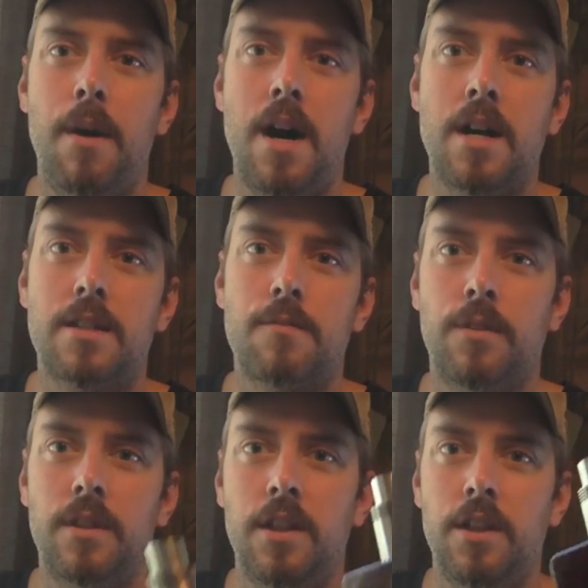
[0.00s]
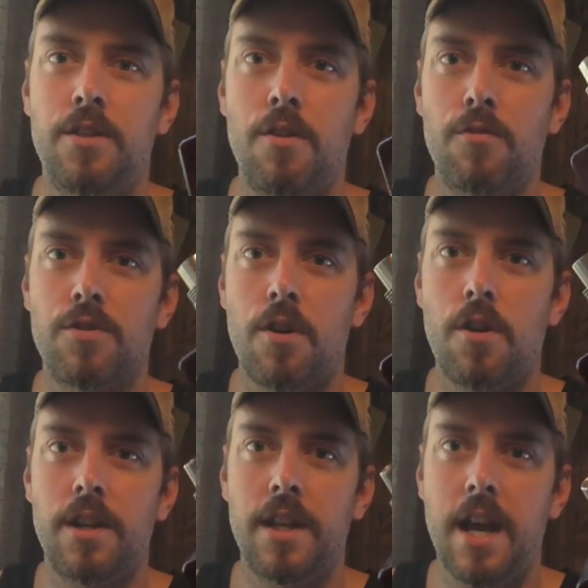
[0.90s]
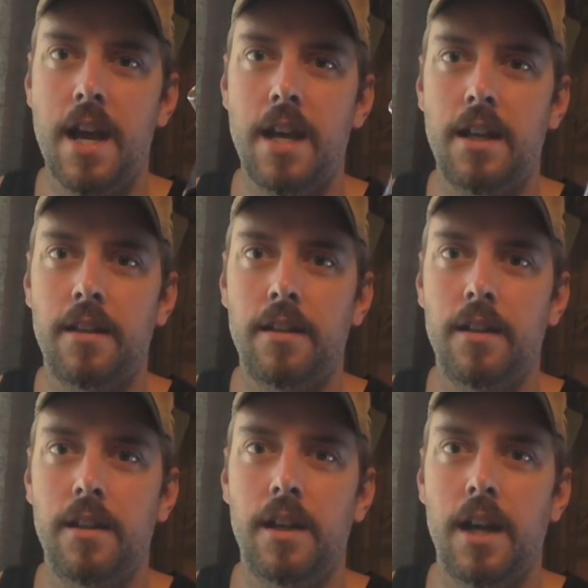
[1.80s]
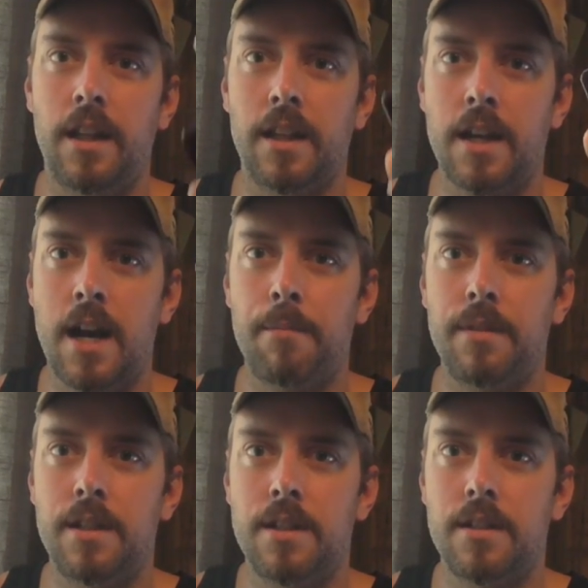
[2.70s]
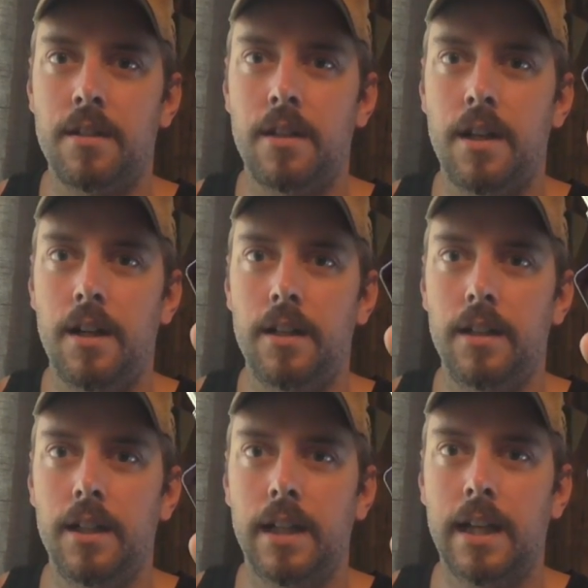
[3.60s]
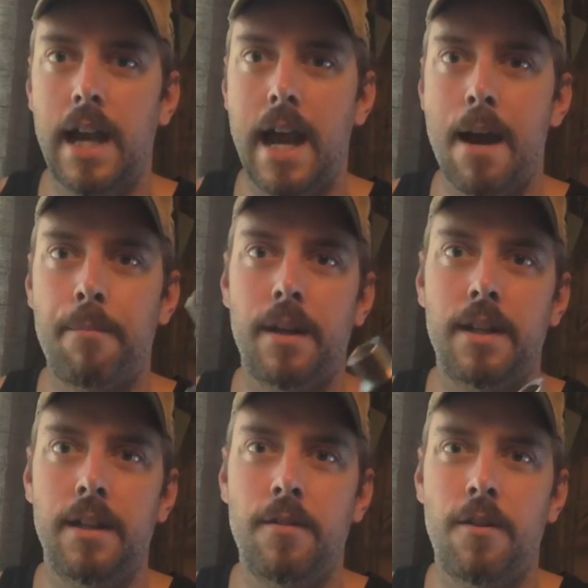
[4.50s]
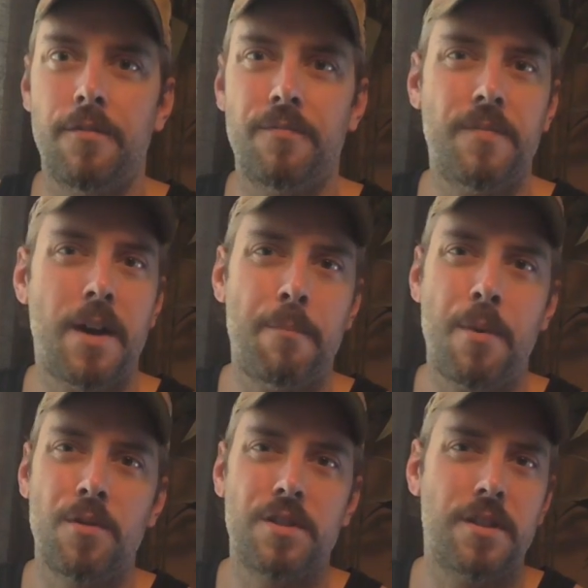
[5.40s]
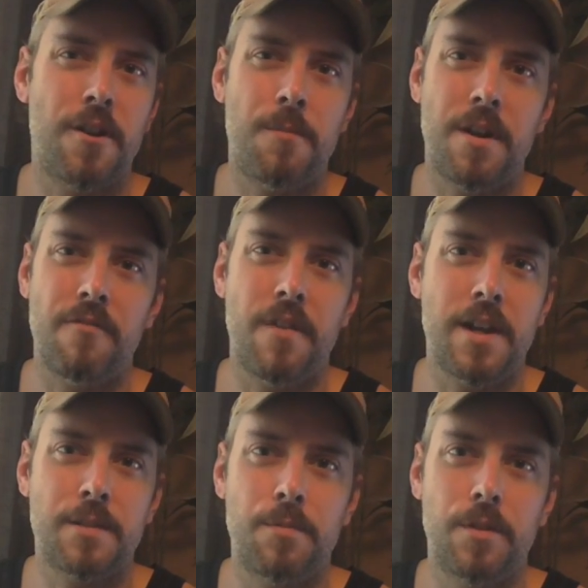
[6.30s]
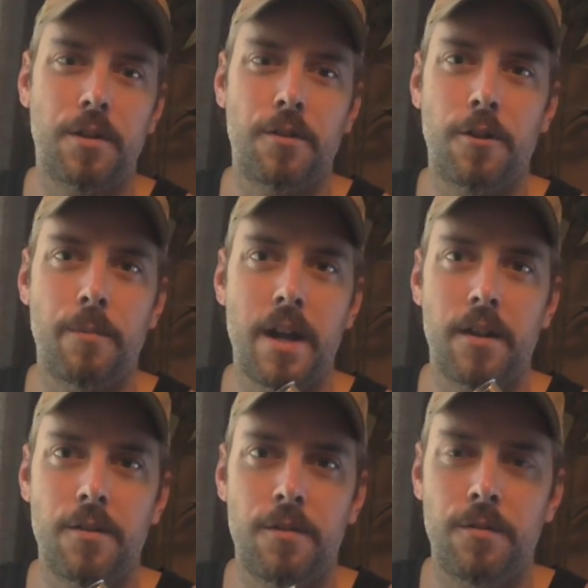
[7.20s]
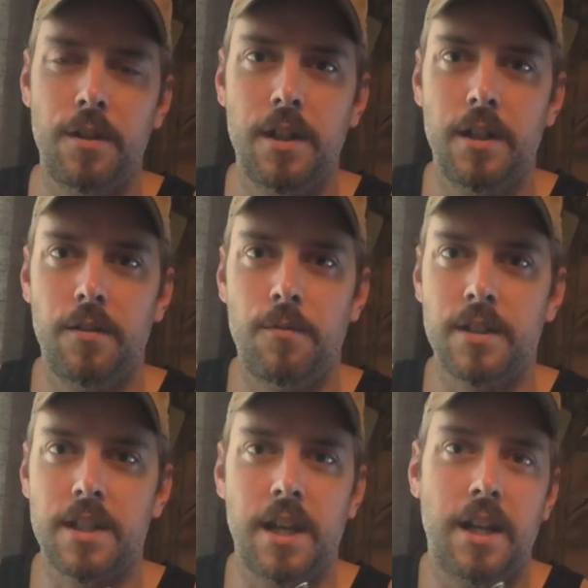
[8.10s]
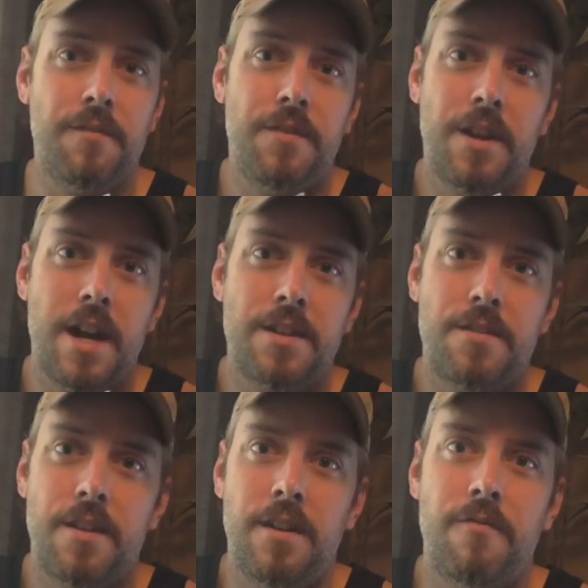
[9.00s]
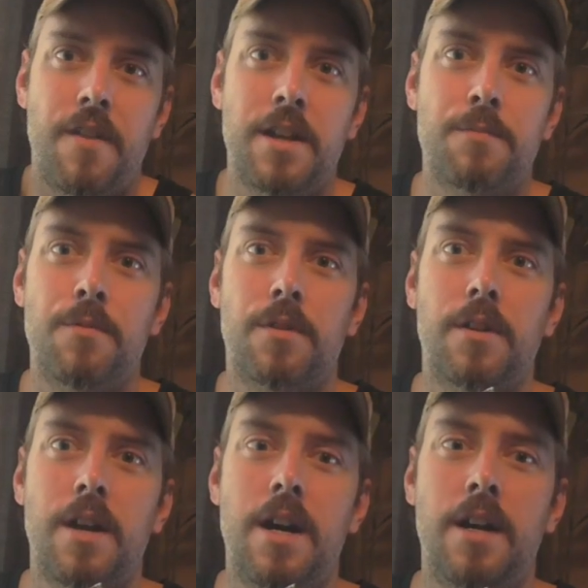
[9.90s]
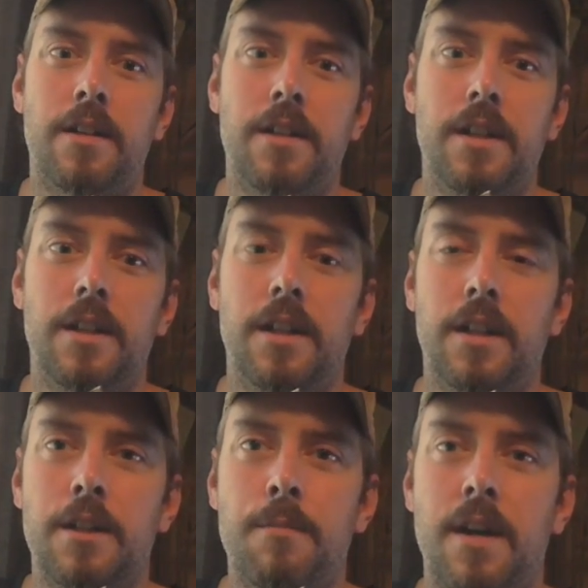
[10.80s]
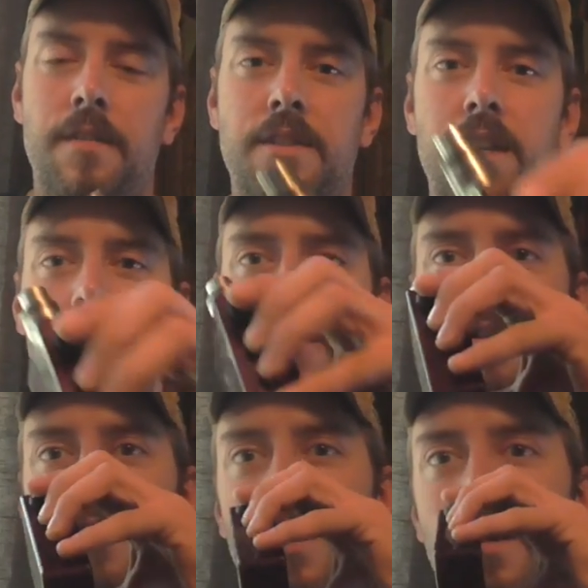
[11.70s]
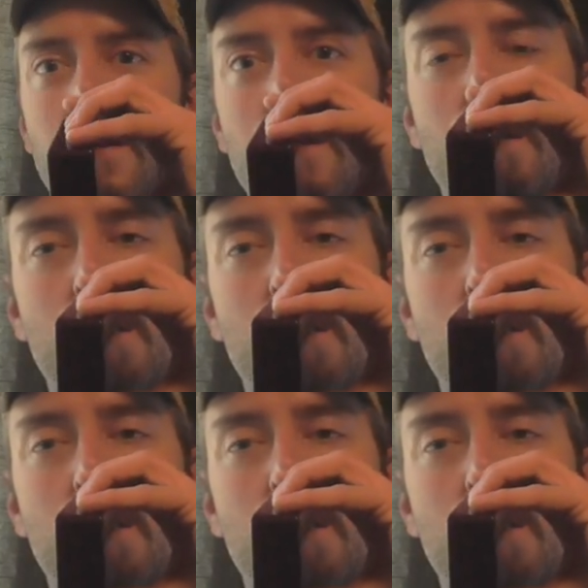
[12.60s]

box with the Doge RDA and the competition cap. I posted on my Facebook group. I don't know, once again, if you guys are into Facebook or not. You might have seen it already.